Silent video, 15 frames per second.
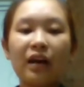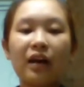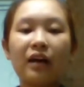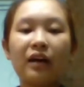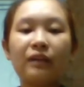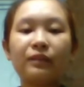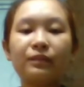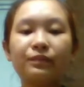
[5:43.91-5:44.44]

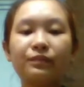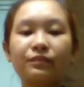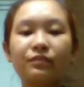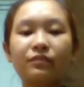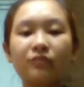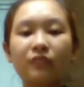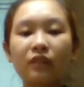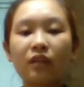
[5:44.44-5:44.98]
Um,
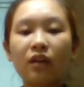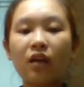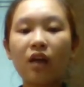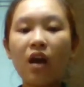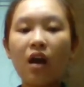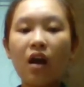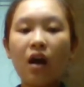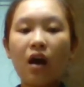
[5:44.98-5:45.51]

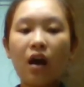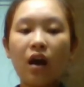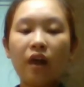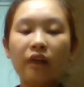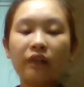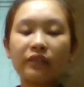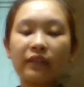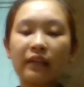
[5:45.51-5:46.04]

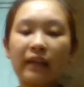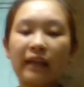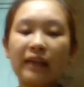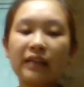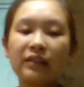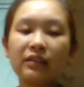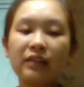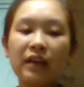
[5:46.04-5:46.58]
After
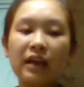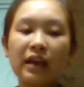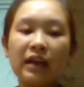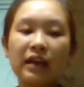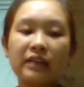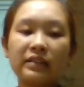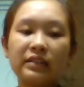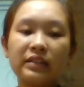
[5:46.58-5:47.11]
that,
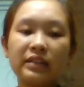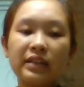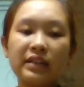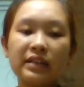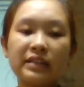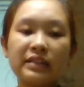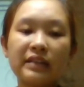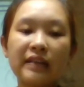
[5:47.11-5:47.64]
she
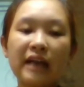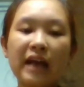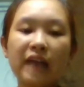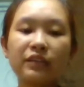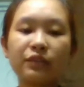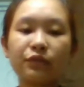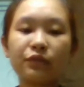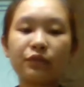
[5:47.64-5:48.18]
decided
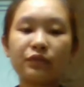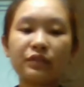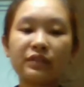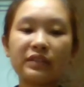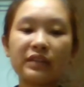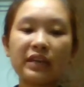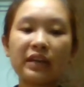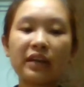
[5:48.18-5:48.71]
to
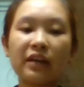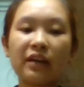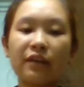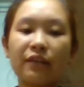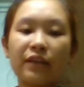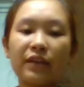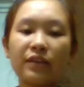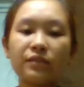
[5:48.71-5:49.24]
take a
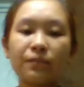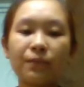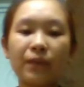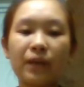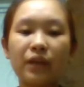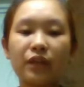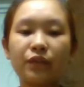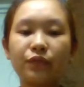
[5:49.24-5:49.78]

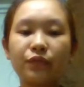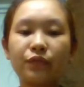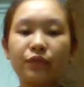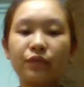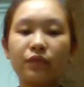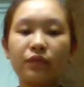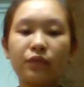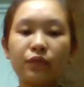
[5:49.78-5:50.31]
fast-paced
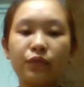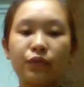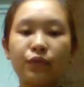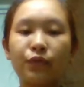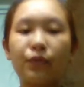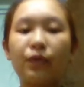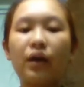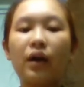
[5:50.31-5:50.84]

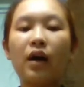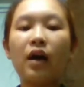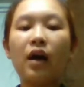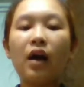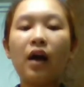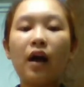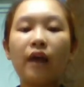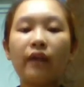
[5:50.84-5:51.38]
tour
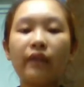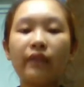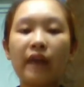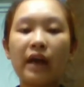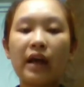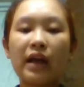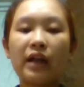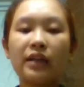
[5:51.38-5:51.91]
of the
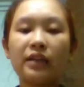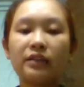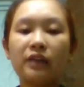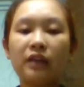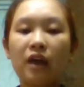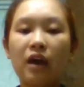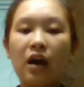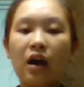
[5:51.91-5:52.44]
island
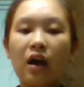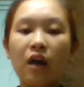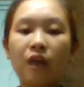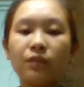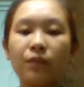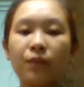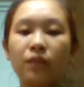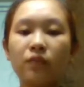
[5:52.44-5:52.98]

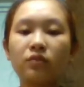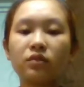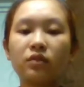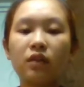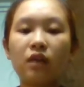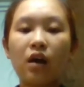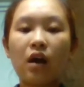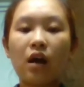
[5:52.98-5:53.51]
hotspots,
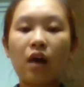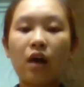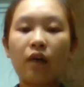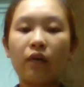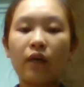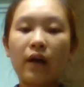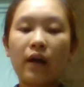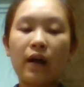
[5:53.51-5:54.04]

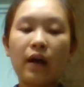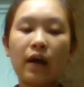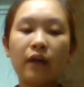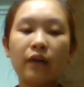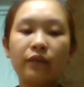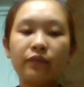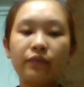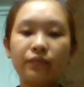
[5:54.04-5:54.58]
or
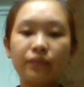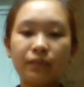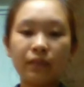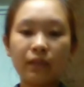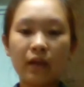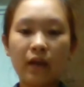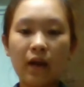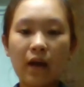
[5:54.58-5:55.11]

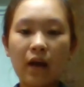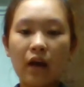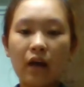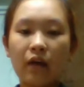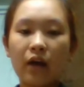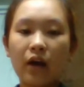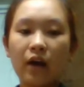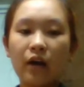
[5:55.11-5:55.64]

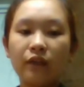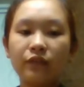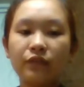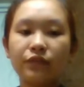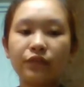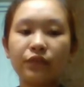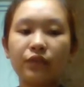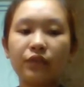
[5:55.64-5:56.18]
off
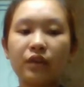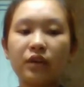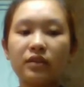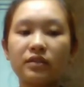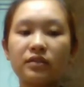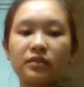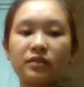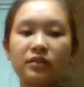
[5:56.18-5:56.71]
to a
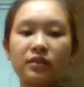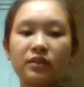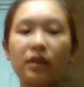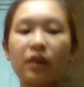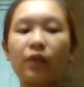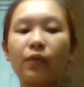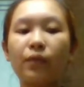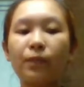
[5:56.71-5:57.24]
South